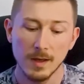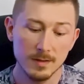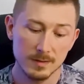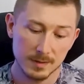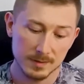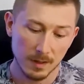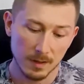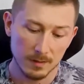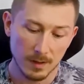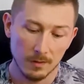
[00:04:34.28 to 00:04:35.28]
And the
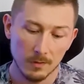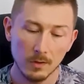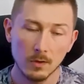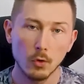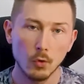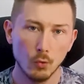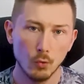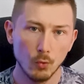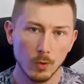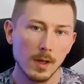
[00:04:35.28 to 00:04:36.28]
second ending,
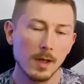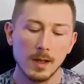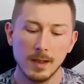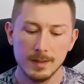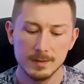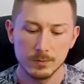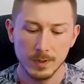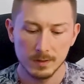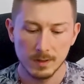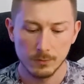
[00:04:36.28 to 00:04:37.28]
U. Let's
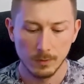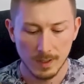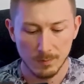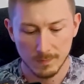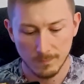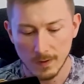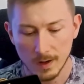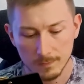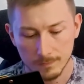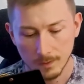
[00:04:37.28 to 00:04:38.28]
read the rule number
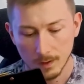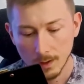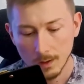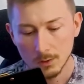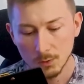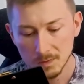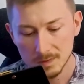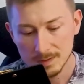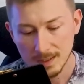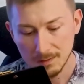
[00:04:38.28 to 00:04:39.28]
5. Use
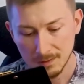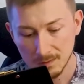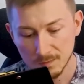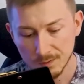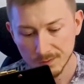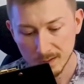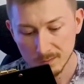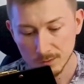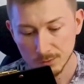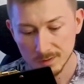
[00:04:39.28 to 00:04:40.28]
this ending for
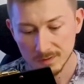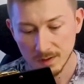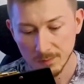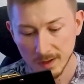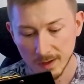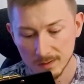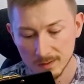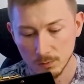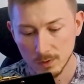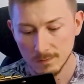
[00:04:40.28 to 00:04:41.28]
nouns whose stem
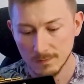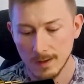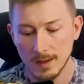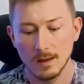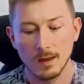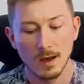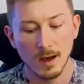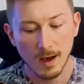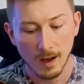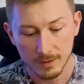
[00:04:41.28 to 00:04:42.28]
ends with a
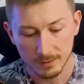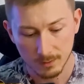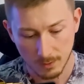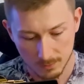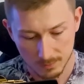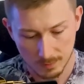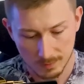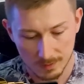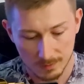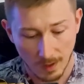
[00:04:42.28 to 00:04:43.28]
hard
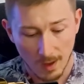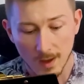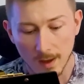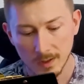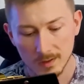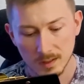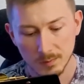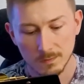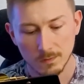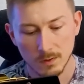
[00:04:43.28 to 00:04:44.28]
consonant,
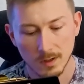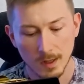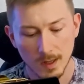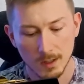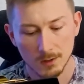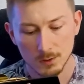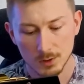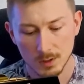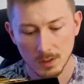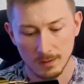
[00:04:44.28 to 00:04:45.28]
except for K,
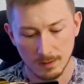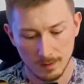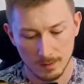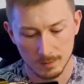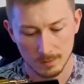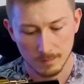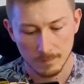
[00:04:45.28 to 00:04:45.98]
G, and H.